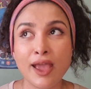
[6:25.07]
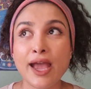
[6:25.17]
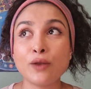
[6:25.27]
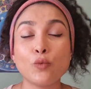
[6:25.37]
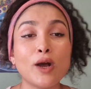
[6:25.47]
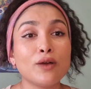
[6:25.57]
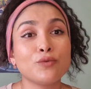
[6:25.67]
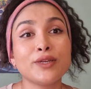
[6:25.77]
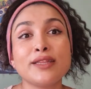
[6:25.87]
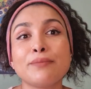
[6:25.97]
and what
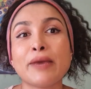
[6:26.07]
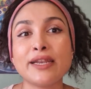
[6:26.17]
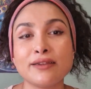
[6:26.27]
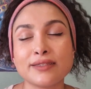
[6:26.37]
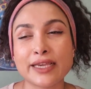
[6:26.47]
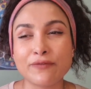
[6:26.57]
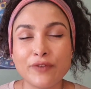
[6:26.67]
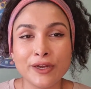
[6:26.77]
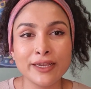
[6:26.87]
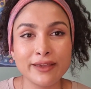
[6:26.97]
really matters, like
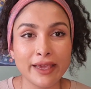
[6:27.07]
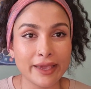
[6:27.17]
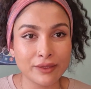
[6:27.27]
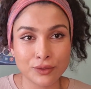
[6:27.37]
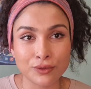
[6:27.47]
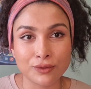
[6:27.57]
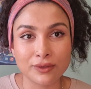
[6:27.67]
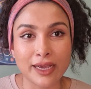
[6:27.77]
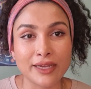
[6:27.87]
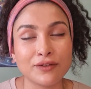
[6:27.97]
very
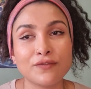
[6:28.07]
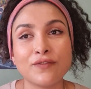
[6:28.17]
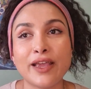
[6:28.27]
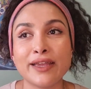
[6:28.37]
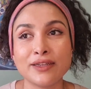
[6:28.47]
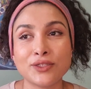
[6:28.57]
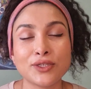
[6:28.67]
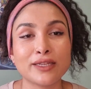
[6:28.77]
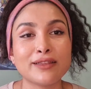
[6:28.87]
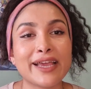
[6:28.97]
Ketu kind of
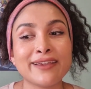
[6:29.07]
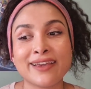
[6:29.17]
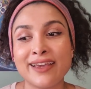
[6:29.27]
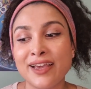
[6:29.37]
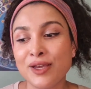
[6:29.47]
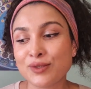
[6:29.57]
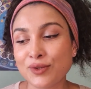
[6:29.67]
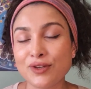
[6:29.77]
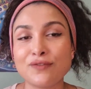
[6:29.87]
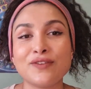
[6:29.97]
energy, like
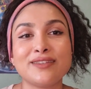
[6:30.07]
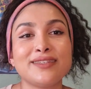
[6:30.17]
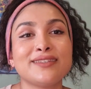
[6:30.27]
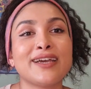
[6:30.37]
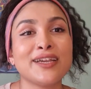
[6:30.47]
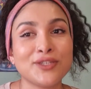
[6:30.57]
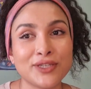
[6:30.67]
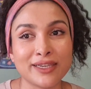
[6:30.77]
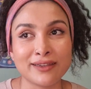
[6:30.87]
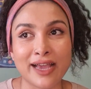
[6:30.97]
sort of
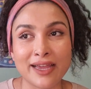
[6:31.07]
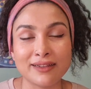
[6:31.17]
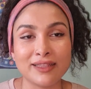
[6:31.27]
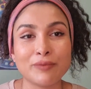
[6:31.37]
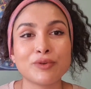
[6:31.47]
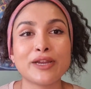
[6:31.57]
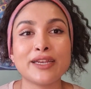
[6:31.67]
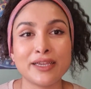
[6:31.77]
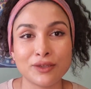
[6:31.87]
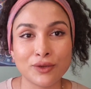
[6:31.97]
detaching and
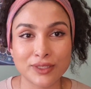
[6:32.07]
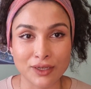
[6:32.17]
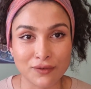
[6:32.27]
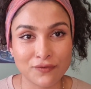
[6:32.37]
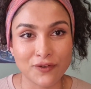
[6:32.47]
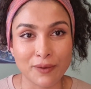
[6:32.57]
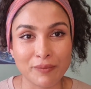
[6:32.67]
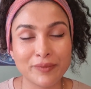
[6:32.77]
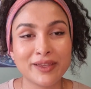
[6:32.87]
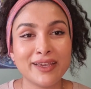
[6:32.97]
liberating yourself
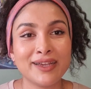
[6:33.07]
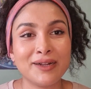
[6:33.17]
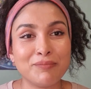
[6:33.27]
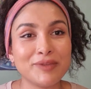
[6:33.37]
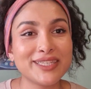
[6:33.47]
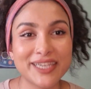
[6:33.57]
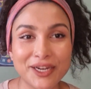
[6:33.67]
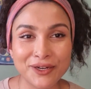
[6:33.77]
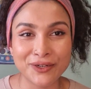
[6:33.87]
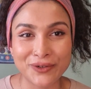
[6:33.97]
from
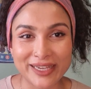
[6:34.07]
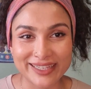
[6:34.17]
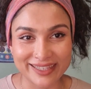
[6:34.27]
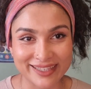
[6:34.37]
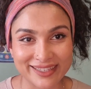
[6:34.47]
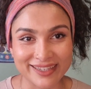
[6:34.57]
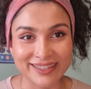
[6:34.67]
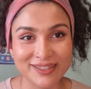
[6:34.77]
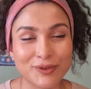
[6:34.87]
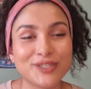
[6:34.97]
material
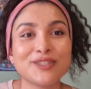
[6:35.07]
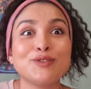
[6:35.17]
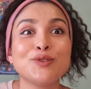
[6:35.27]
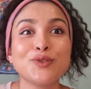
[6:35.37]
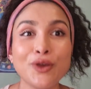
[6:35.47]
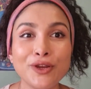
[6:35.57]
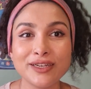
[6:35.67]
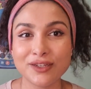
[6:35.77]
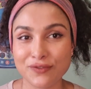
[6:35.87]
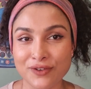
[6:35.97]
existence, which is so
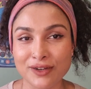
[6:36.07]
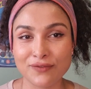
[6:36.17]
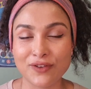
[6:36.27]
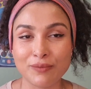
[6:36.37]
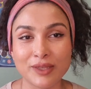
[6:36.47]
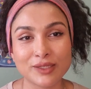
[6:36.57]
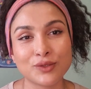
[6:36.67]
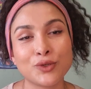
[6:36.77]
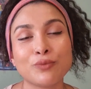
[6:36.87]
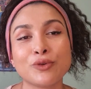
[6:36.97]
different from this
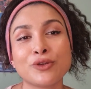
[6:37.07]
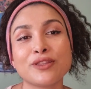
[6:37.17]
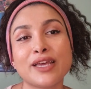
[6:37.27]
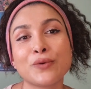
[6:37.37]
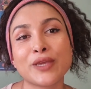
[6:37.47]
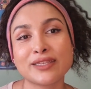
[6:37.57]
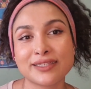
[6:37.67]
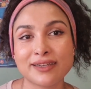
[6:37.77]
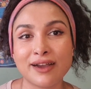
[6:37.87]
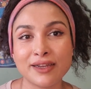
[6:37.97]
new moon that we are
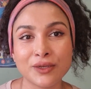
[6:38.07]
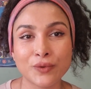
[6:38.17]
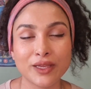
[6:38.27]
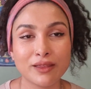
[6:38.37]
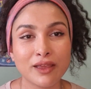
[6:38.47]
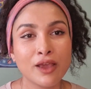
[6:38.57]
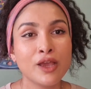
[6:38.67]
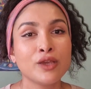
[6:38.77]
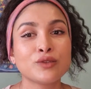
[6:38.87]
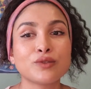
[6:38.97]
starting with.
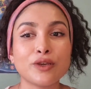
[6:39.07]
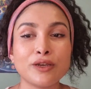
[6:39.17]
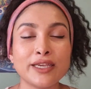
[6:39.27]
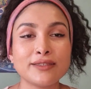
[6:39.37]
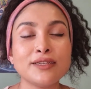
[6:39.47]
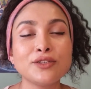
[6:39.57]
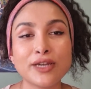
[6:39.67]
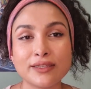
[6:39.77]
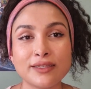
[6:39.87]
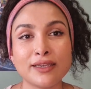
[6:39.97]
So it's
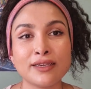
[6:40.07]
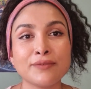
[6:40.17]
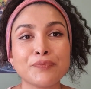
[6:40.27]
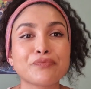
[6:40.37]
interesting,